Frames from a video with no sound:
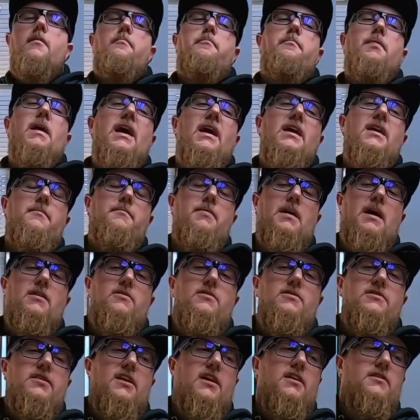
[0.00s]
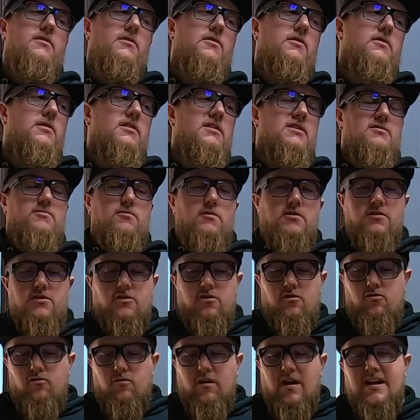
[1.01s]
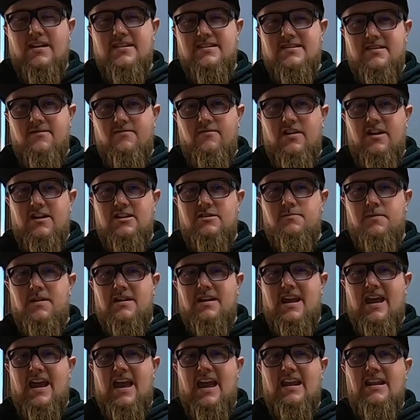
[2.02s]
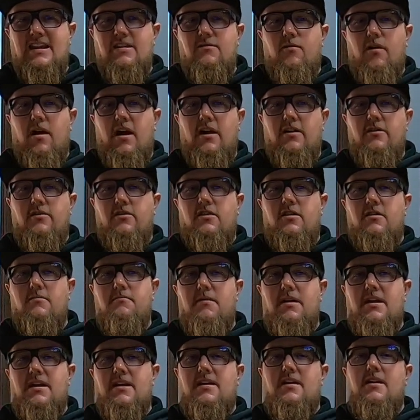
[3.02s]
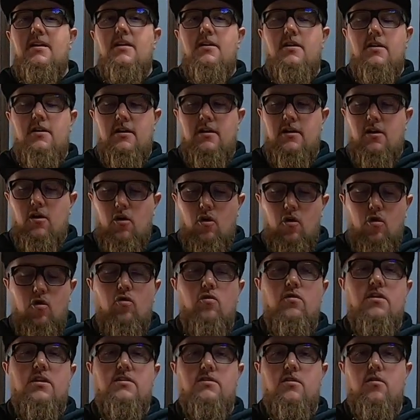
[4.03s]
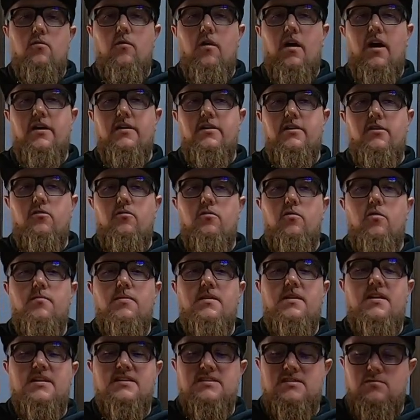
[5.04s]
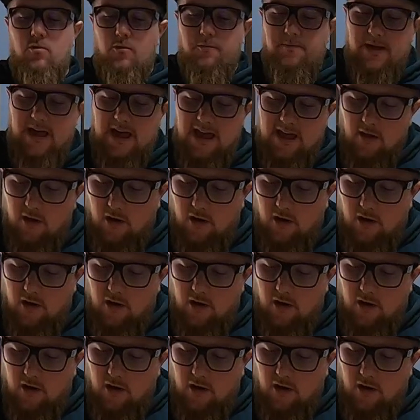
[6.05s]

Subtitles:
Buying a battery tender is one of the greatest investments any rider can make early in their riding career because it will pay